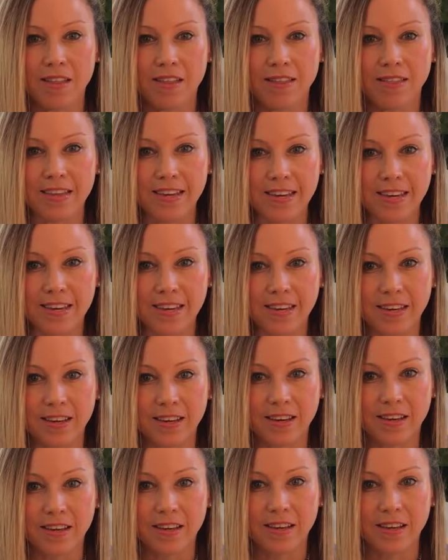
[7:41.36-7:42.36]
The
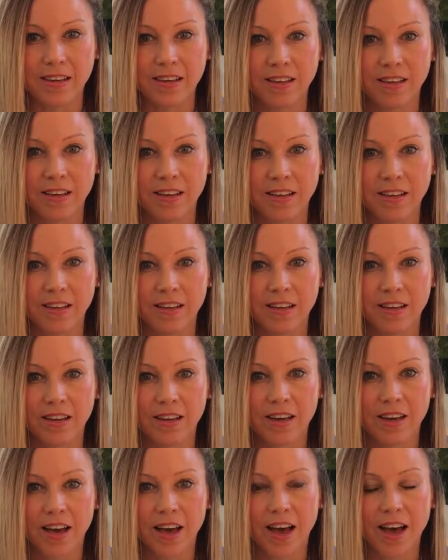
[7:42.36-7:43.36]

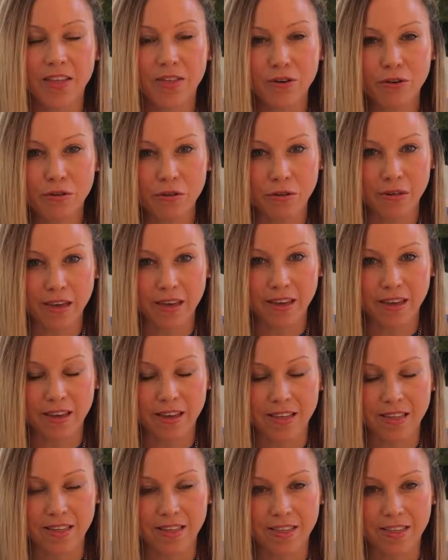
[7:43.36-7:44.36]
other thing
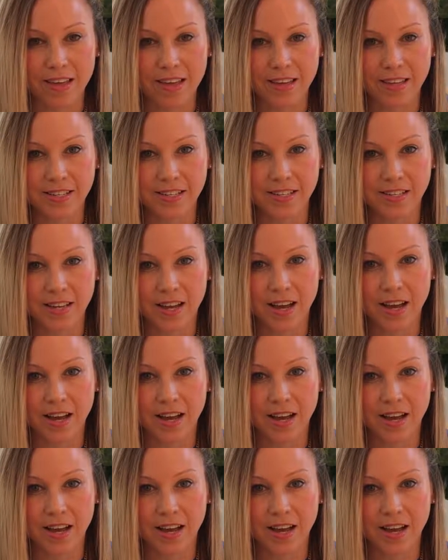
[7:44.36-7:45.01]
that